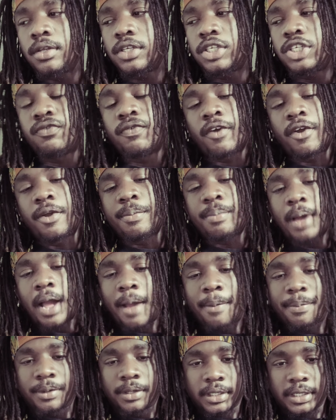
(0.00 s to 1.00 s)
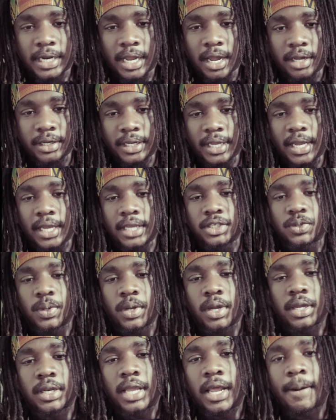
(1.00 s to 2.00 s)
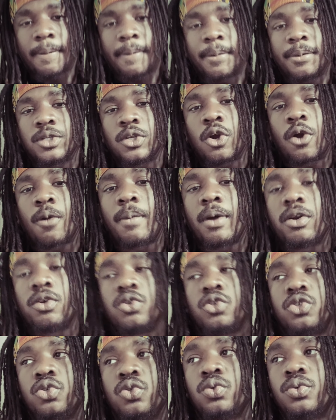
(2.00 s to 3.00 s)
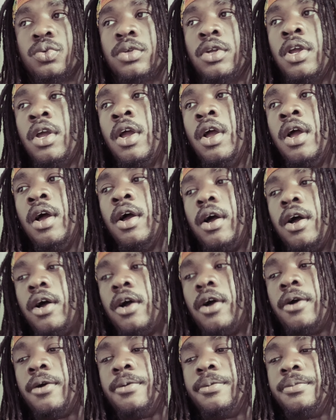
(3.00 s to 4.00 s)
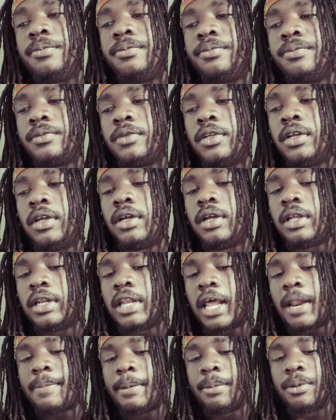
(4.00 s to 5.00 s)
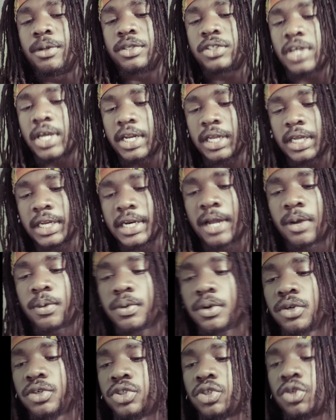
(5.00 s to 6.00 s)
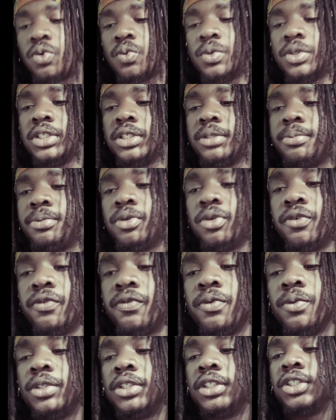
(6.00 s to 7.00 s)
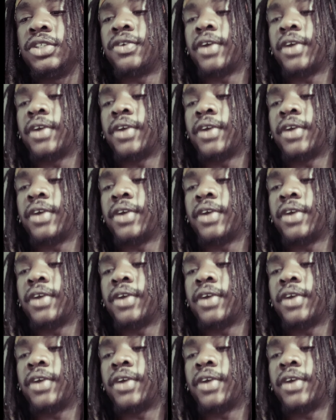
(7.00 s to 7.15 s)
she's very popular nowadays. You hear a lot of people talk about Oshun. A lot of people are trying to connect with Oshun, which is beautiful, which is